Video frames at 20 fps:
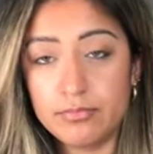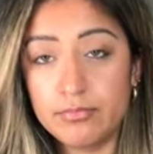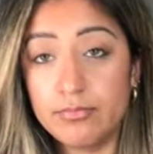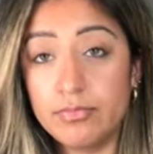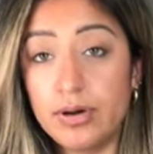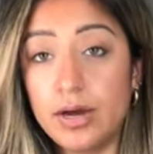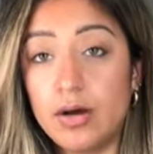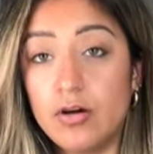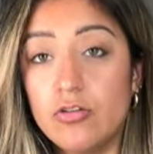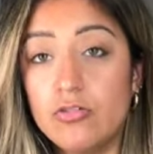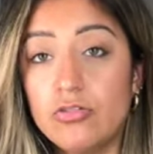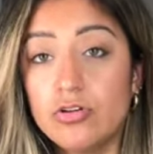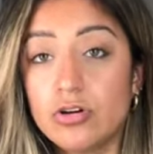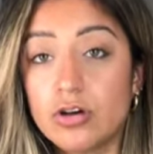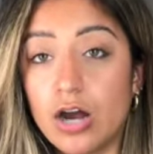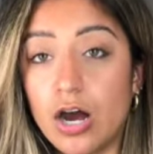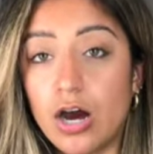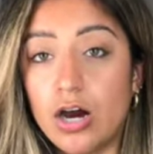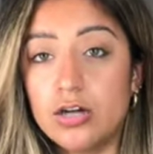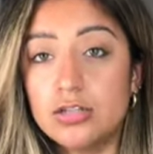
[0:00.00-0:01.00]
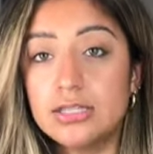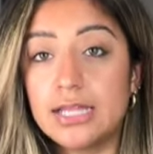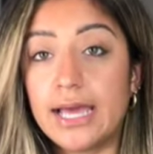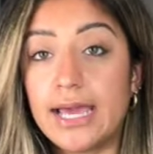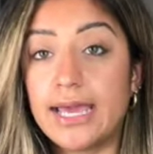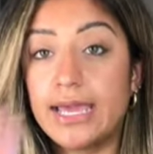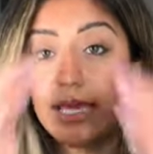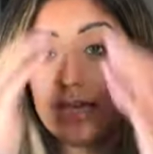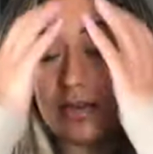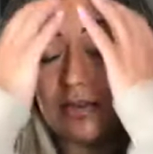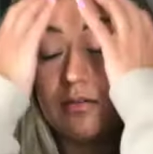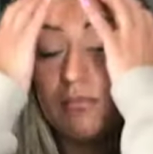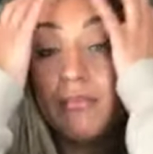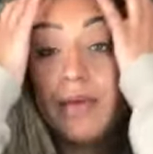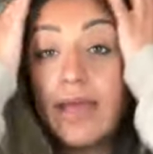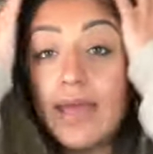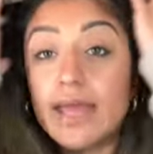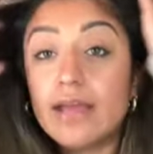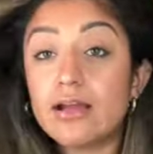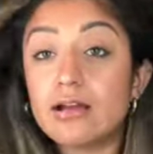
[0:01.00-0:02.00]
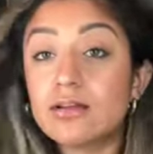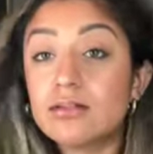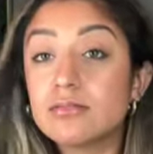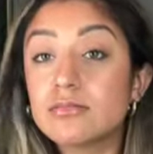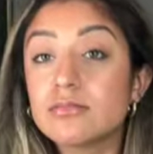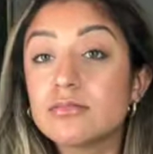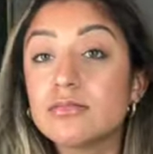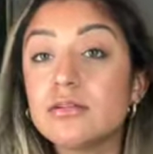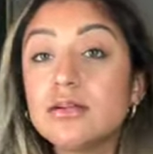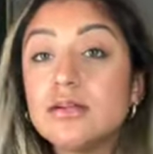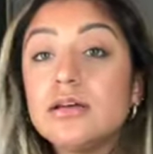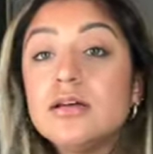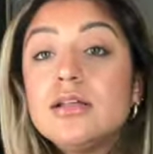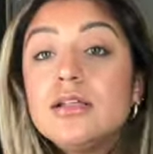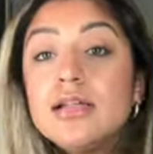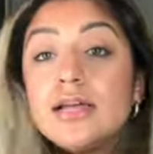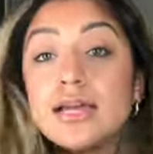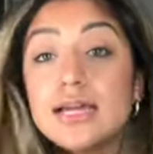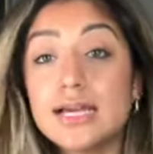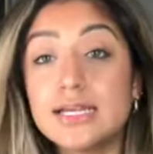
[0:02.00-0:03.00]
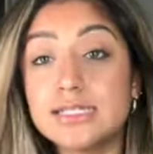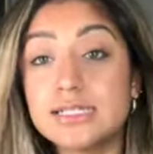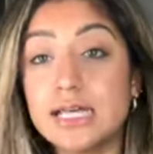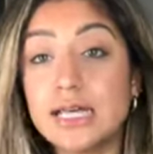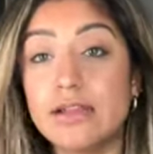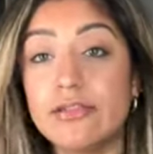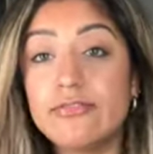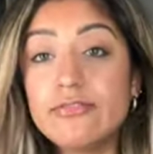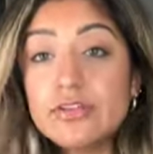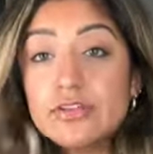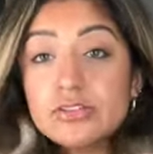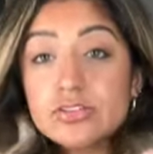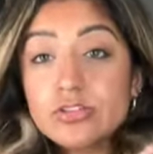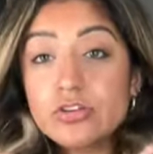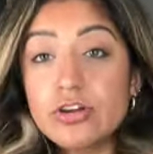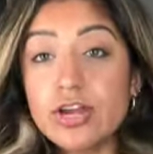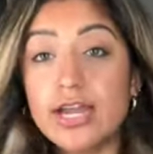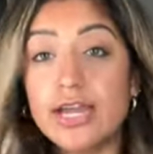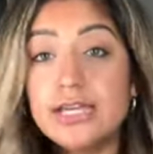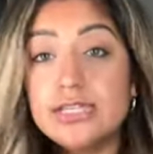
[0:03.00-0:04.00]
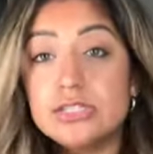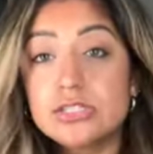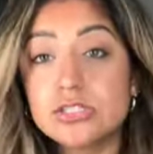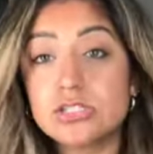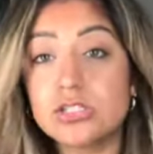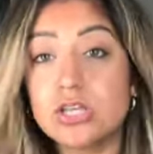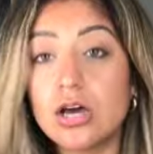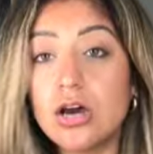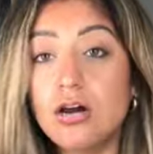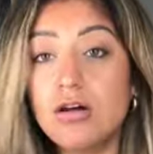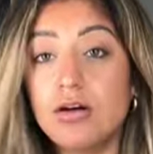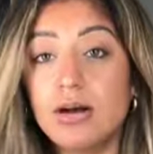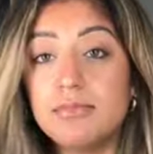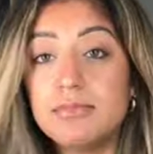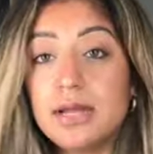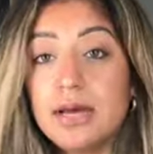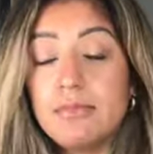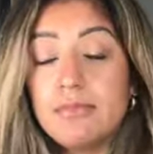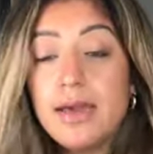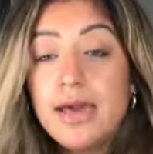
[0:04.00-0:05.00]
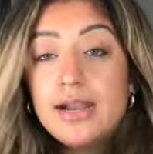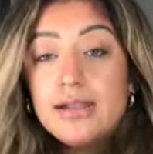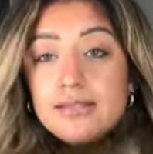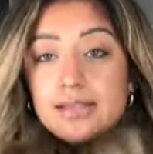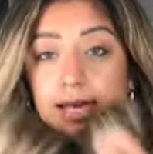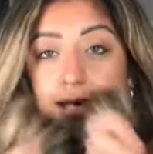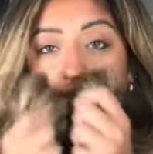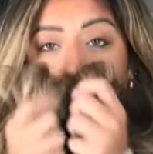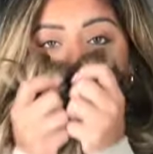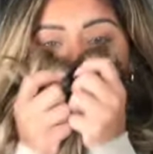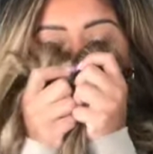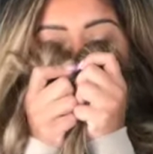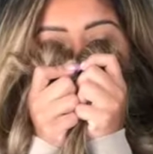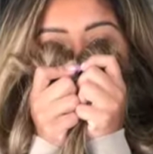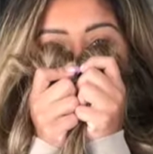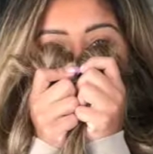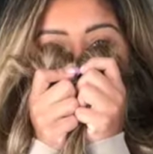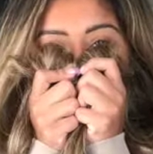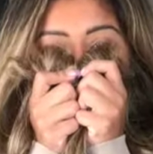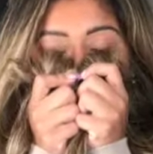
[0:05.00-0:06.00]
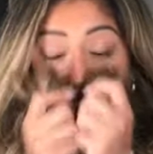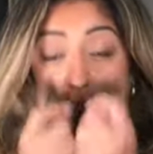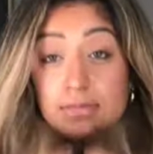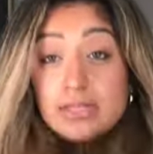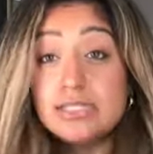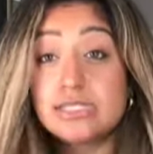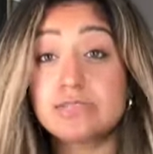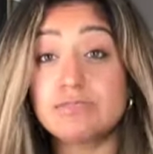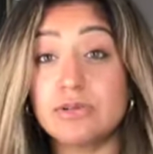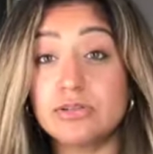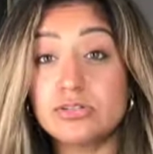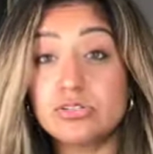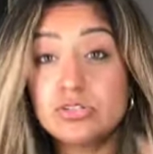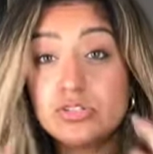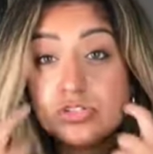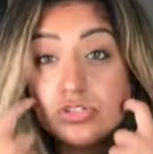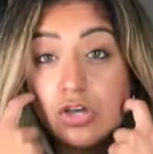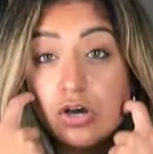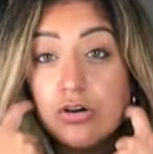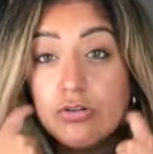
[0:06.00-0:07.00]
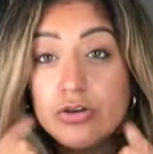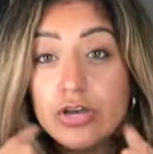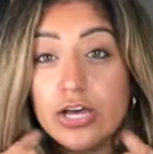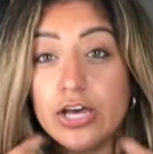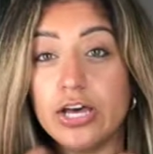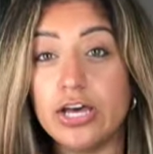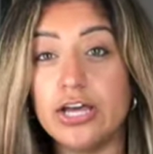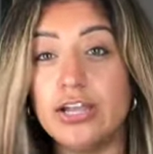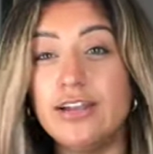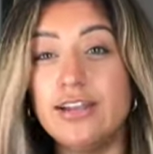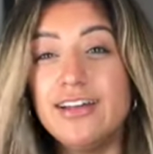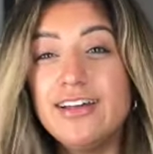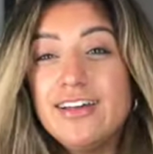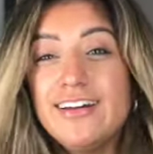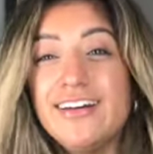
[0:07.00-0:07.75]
But overall, like, my hair, like I said, it feels great, so I'm not mad at that. It smells so good.